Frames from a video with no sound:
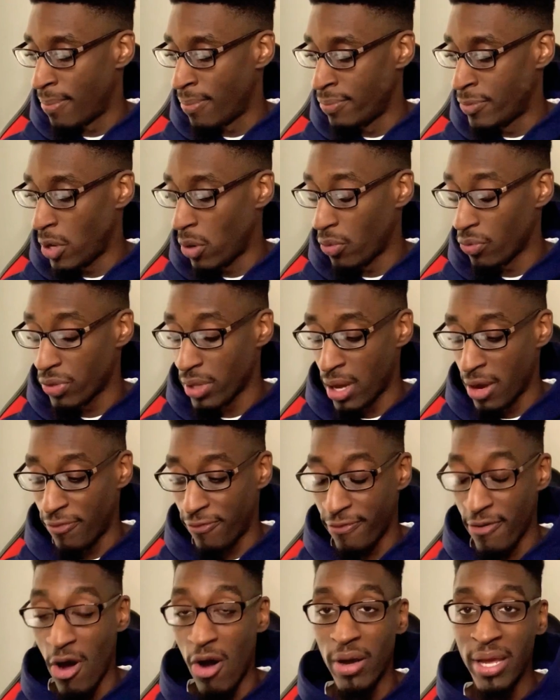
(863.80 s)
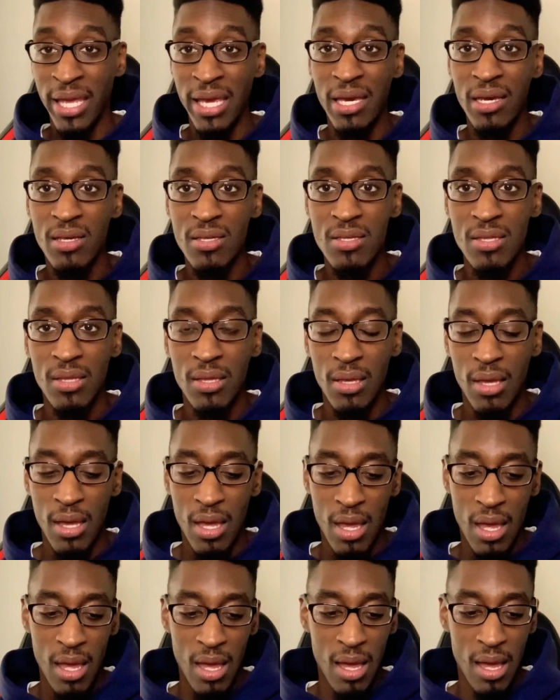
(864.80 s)
those frog kicks,
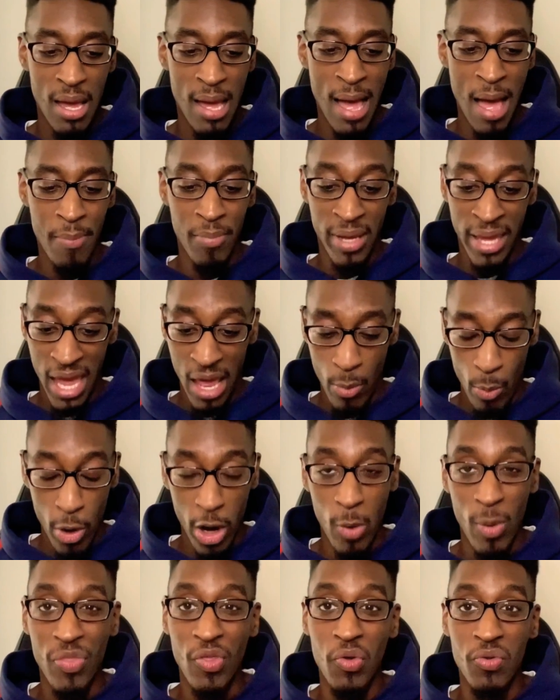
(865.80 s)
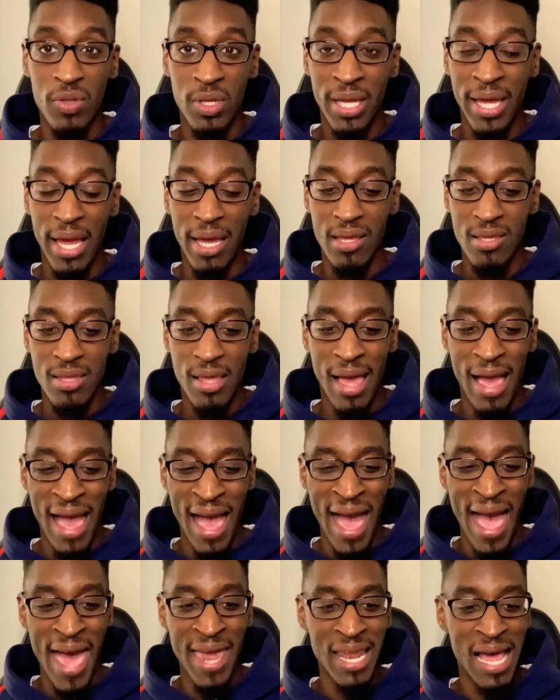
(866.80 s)
again, working with those legs.
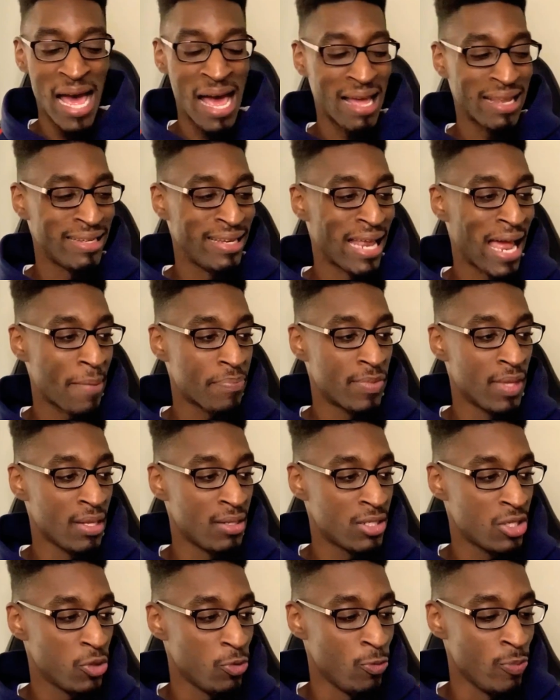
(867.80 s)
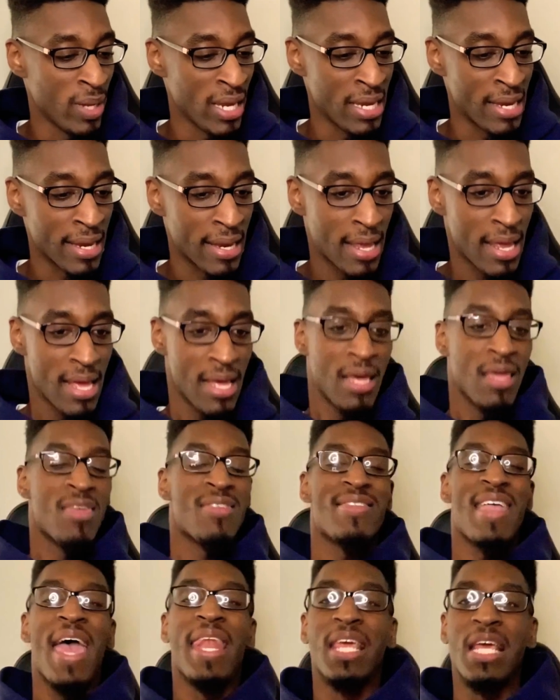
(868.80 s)
And I adapted to me
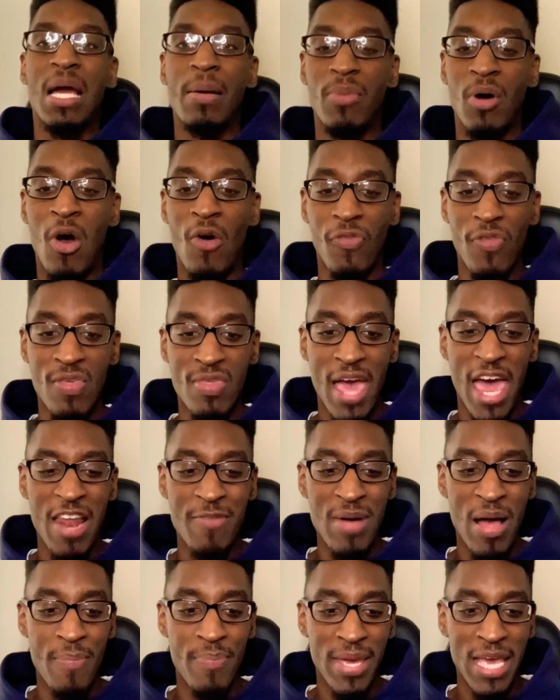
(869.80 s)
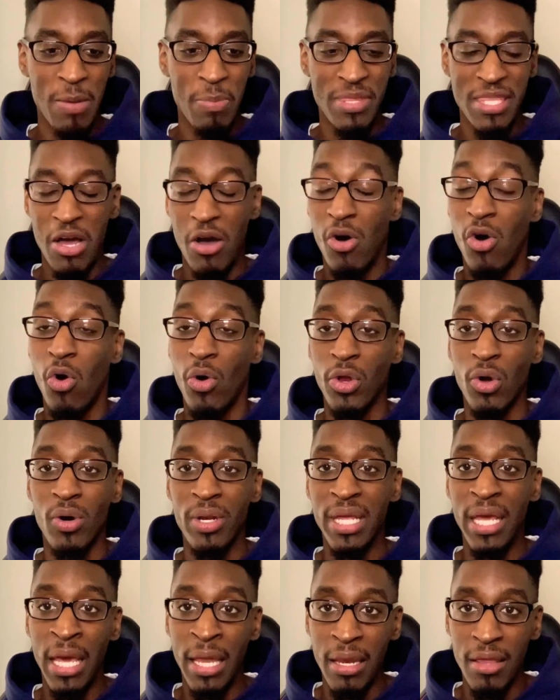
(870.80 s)
standing up off the side of my bed without holding on
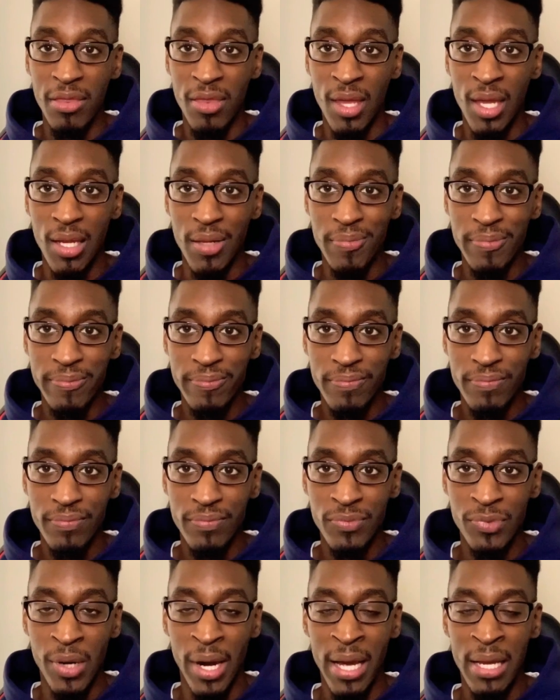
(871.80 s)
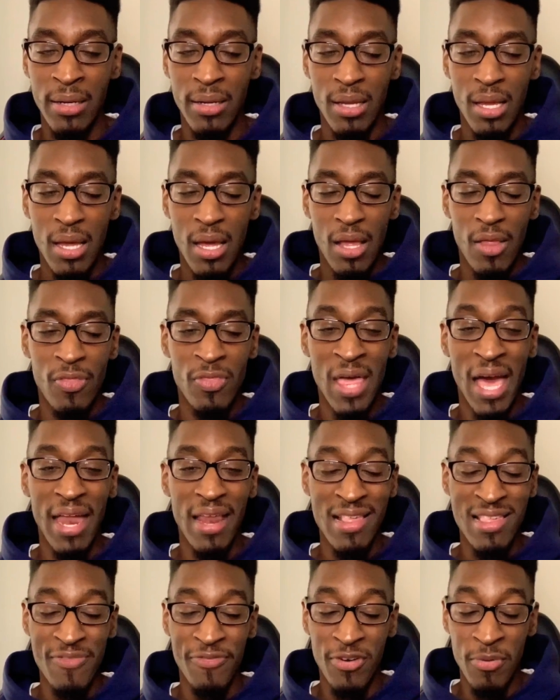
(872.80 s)
to anything, right? That
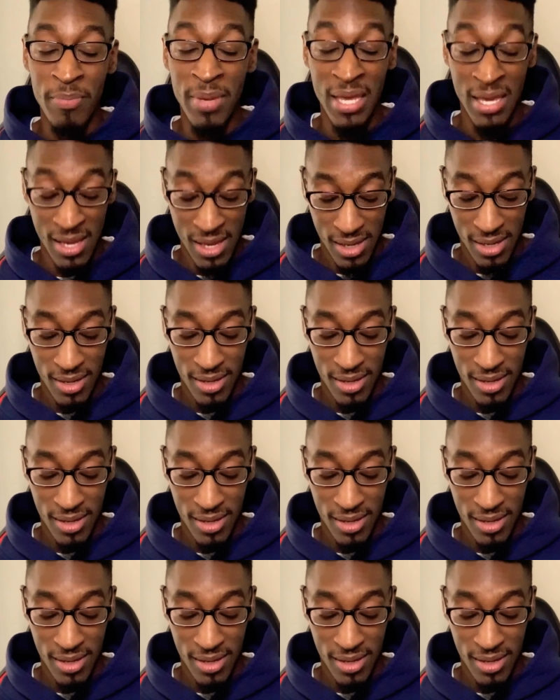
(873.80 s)
is, for me,